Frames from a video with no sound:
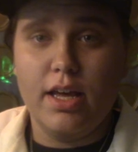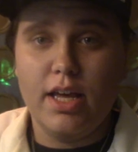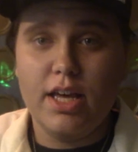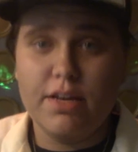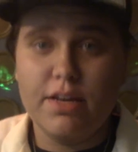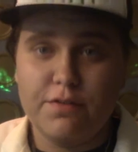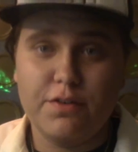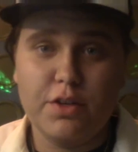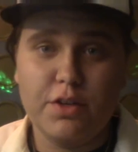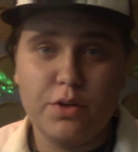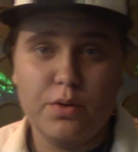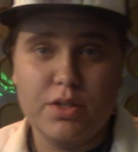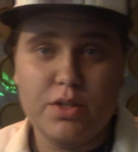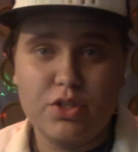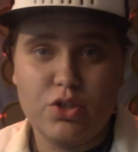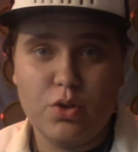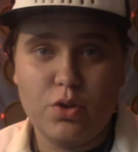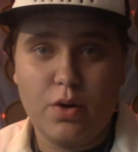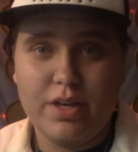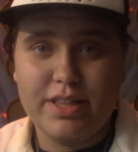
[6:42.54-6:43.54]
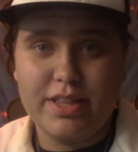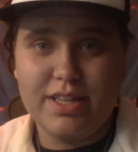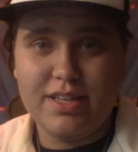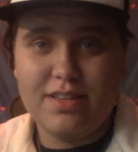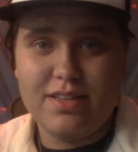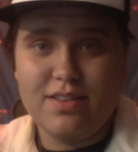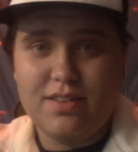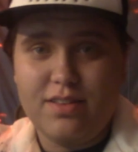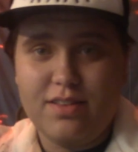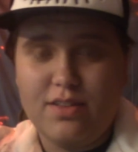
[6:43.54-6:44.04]
If you enjoyed
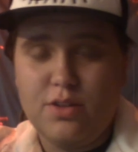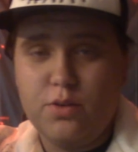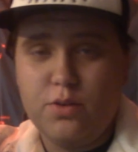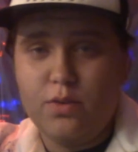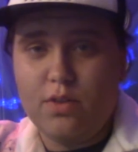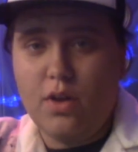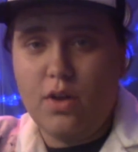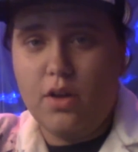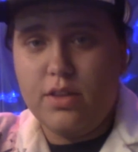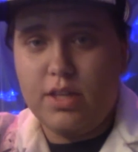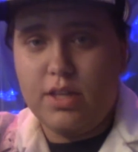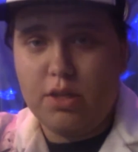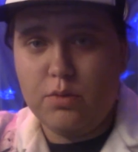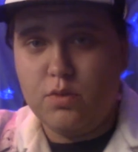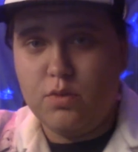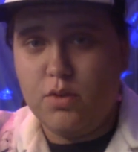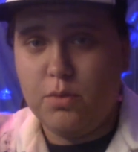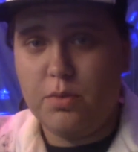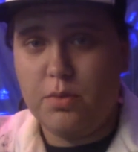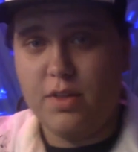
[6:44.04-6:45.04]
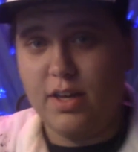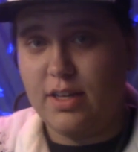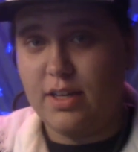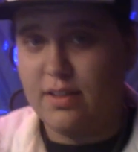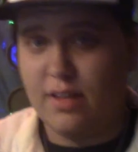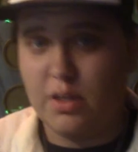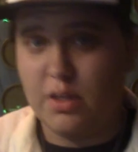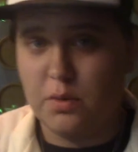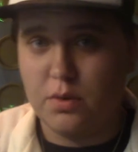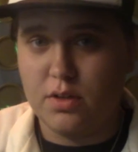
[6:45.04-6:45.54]
this, do all the YouTube
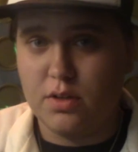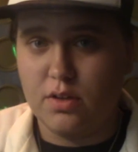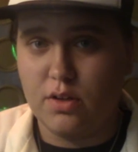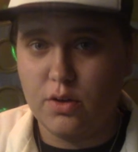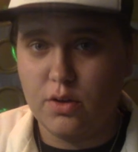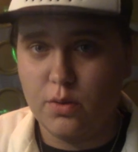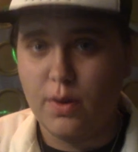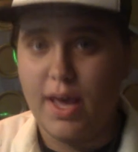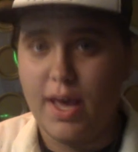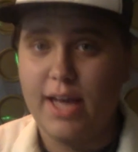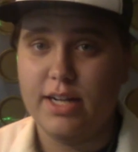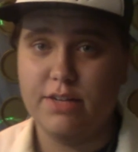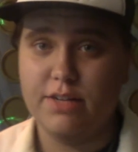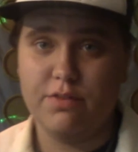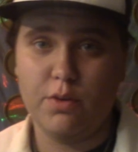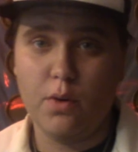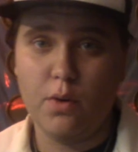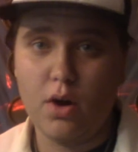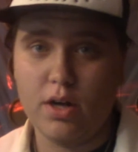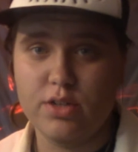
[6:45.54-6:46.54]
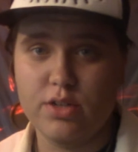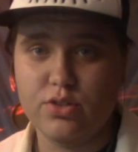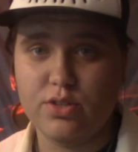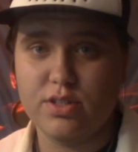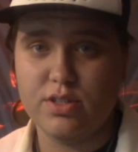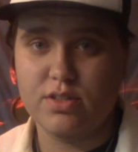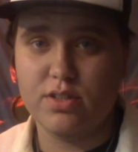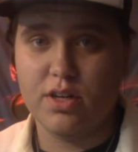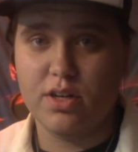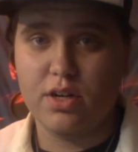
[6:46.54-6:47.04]
things that you can do, and if you are
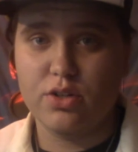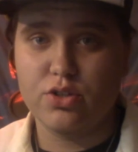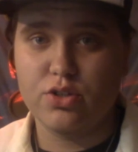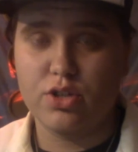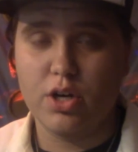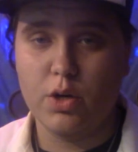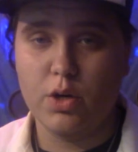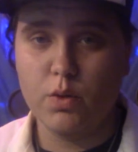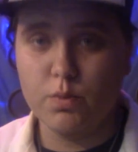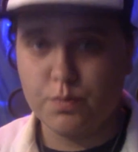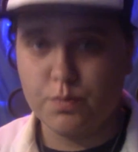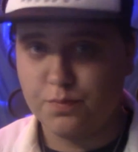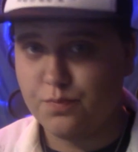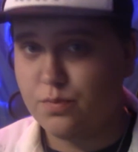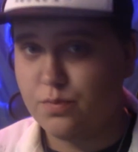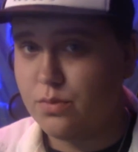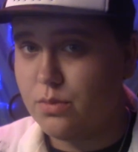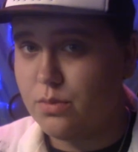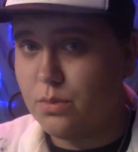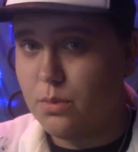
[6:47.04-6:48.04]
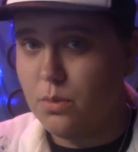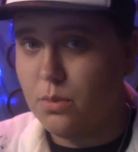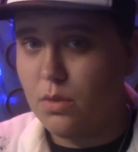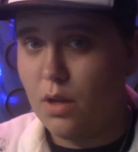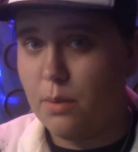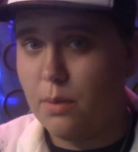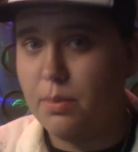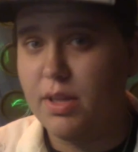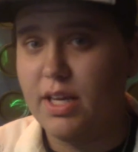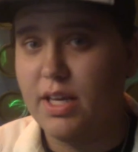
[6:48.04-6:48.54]
interested in our show,
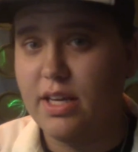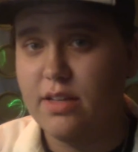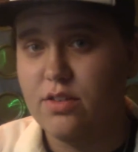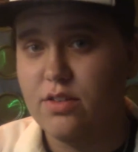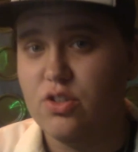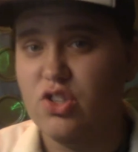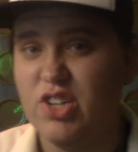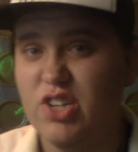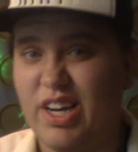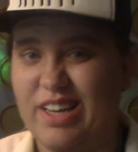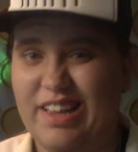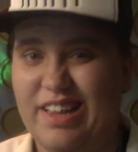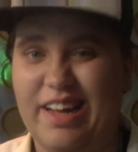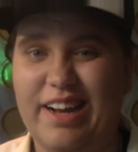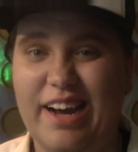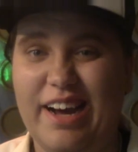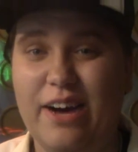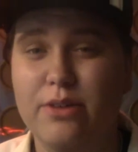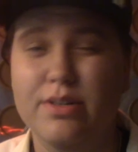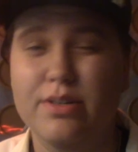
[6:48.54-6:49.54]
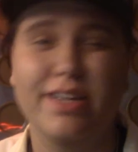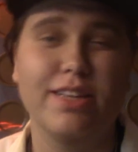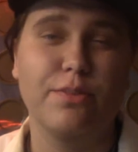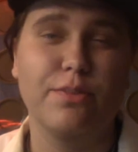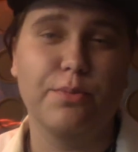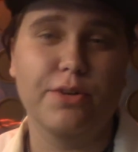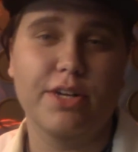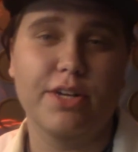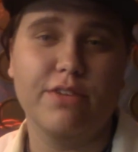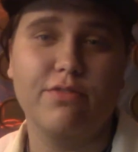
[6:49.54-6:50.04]
please check that out. It's
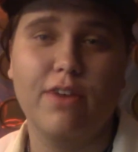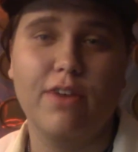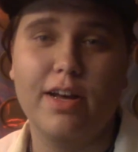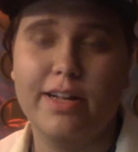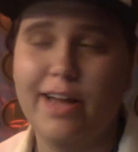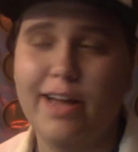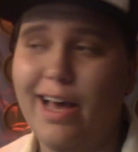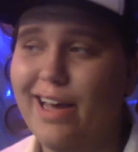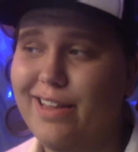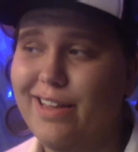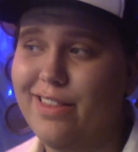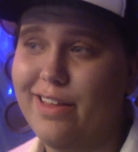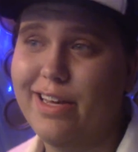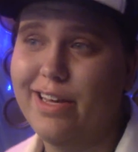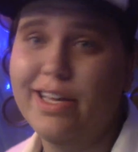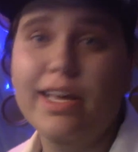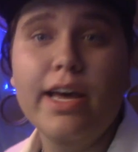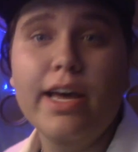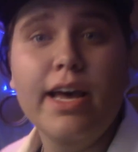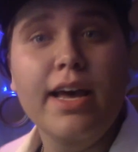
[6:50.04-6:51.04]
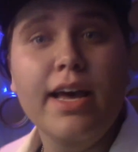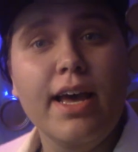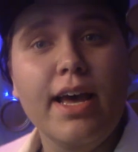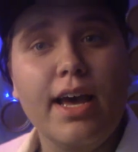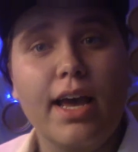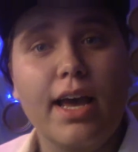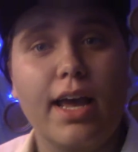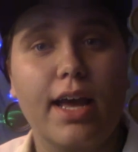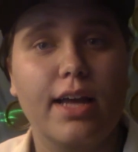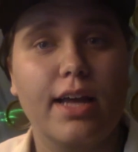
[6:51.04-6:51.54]
pretty fun, I think.
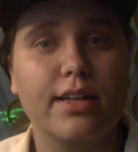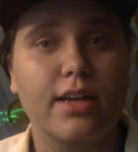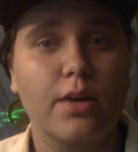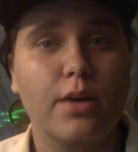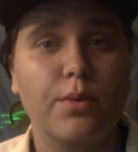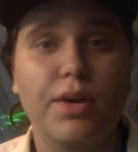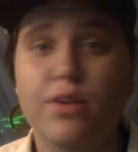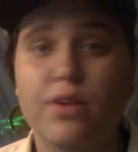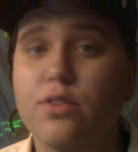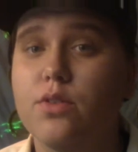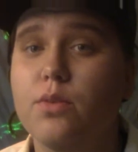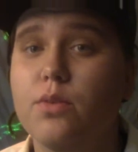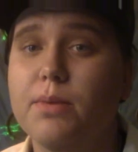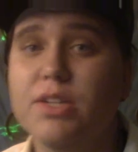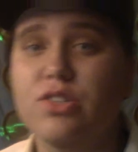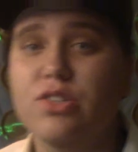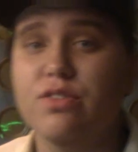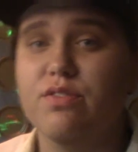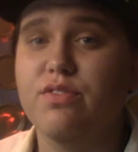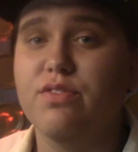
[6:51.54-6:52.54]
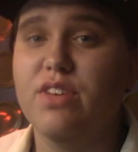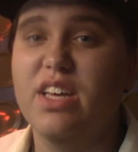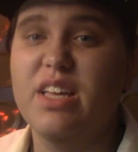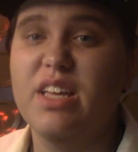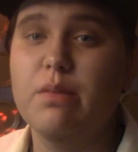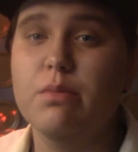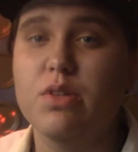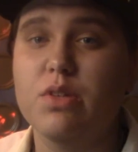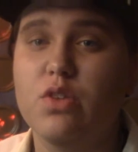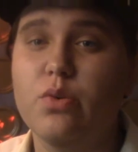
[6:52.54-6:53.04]
And we also do a bunch of
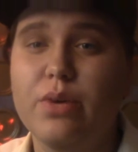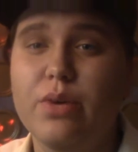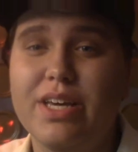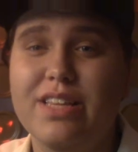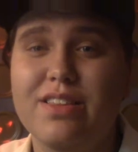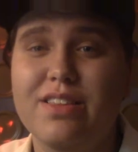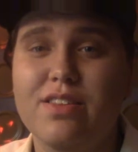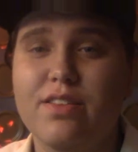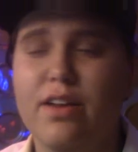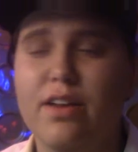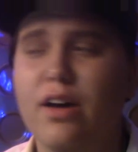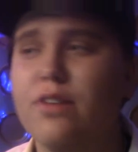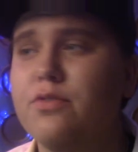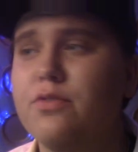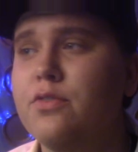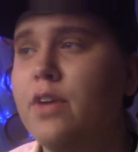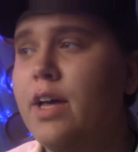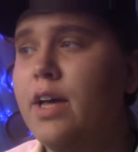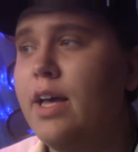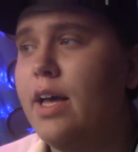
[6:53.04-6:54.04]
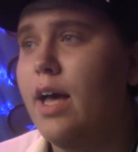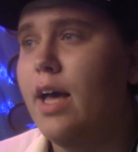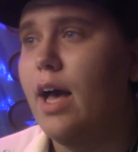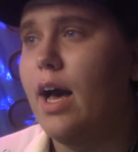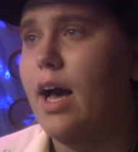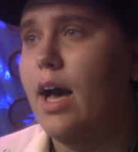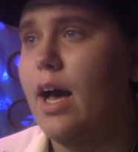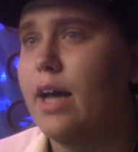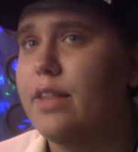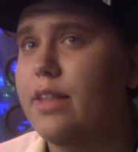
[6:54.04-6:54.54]
in-between stuff.
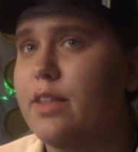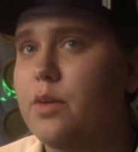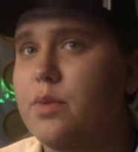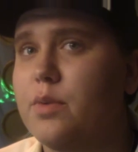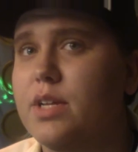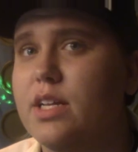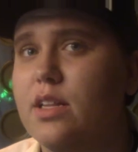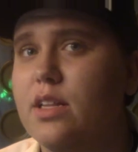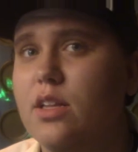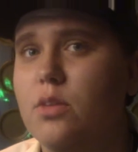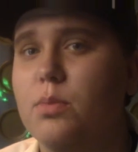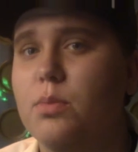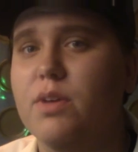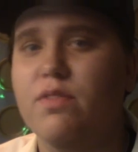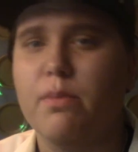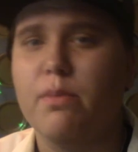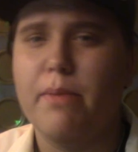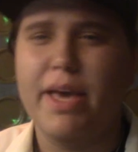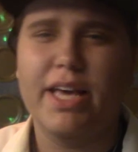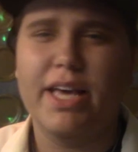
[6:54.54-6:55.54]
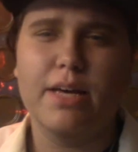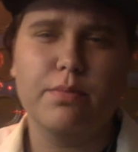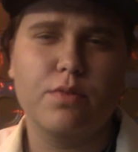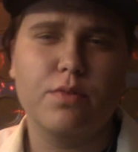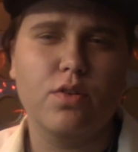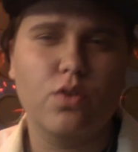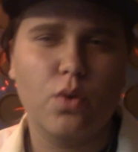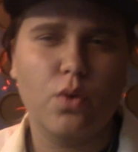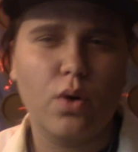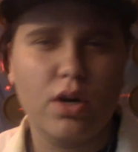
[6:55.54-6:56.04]
I think we did a little bit of a makeup
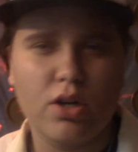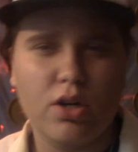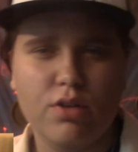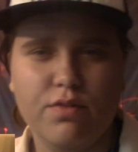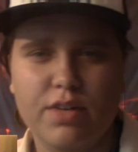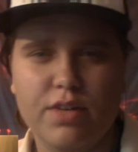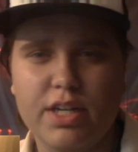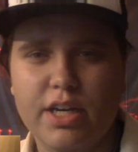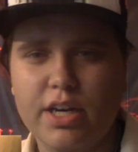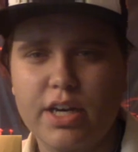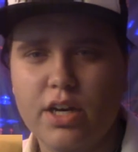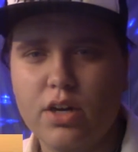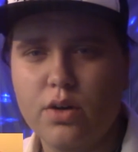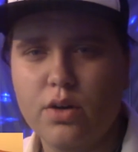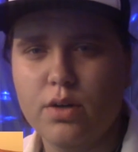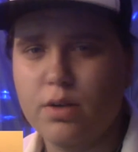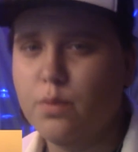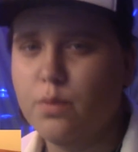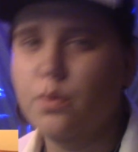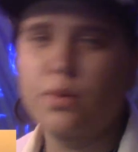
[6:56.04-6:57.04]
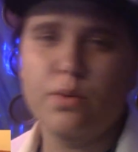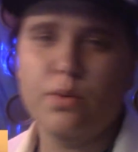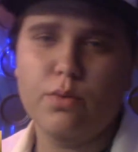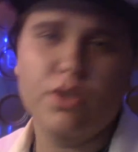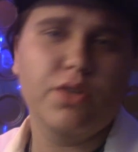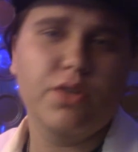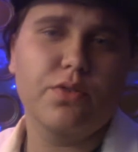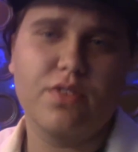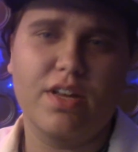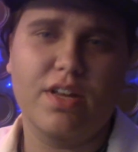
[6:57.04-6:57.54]
tutorial video, and
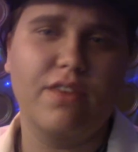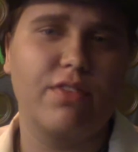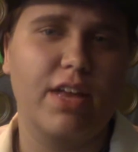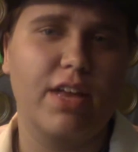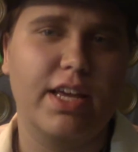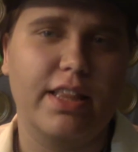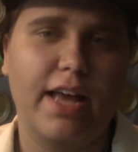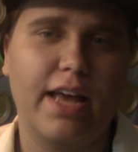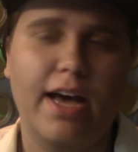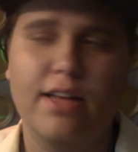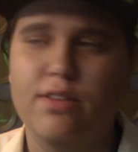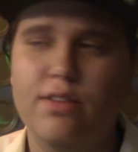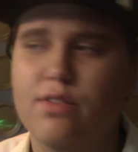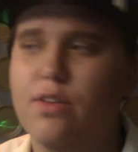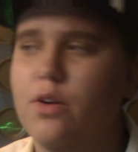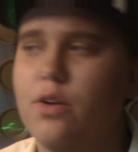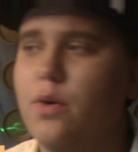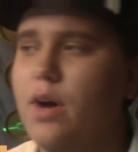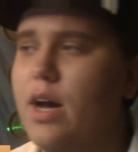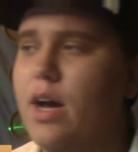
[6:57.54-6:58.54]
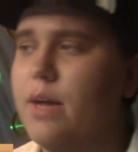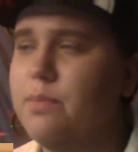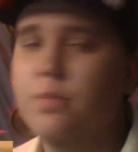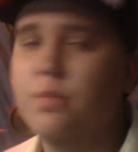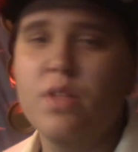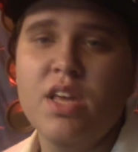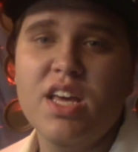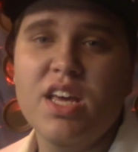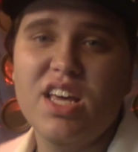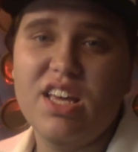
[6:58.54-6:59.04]
we do stuff like that. So
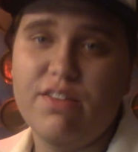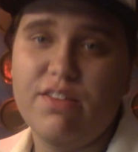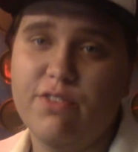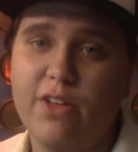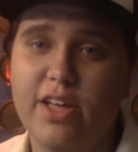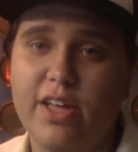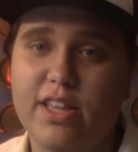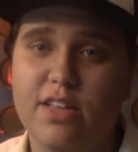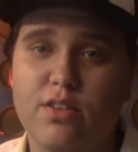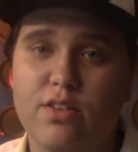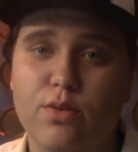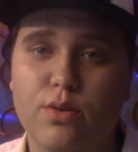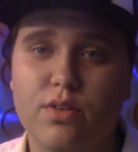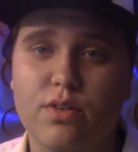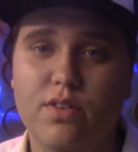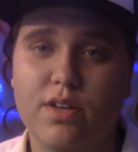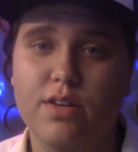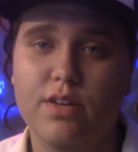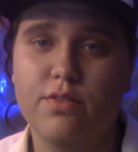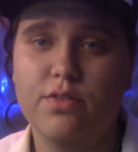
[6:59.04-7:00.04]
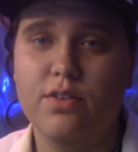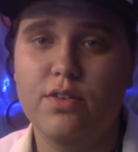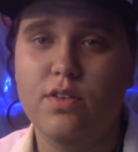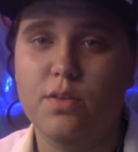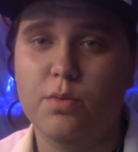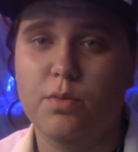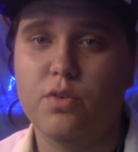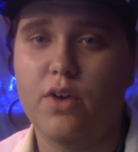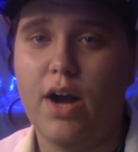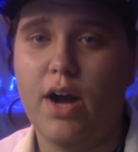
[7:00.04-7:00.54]
if you like that sort of stuff,
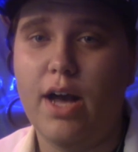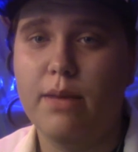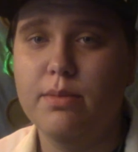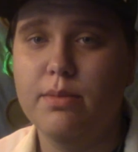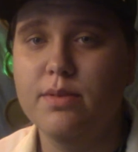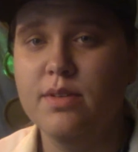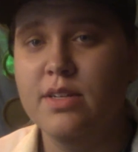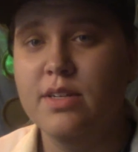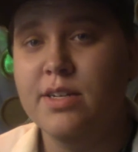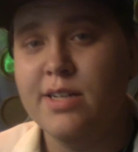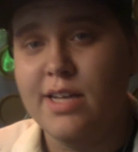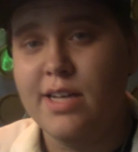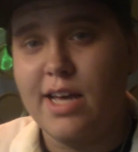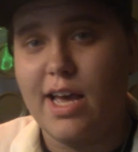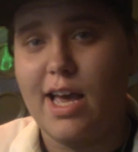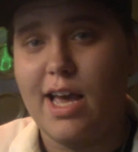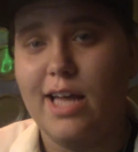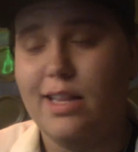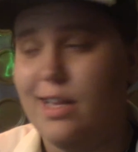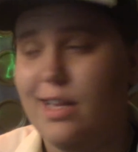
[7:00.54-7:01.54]
subscribe. And